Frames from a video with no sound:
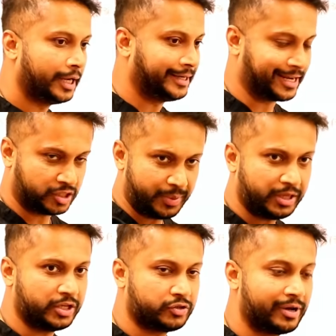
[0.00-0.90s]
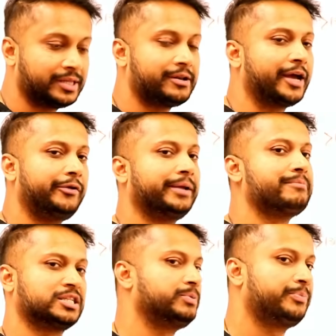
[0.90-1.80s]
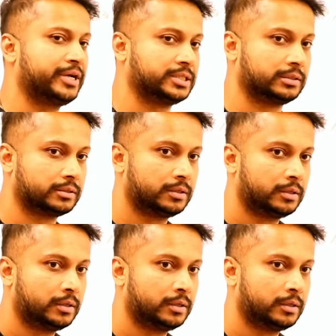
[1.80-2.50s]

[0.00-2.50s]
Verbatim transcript: It has to be these three and the diuretic must be present.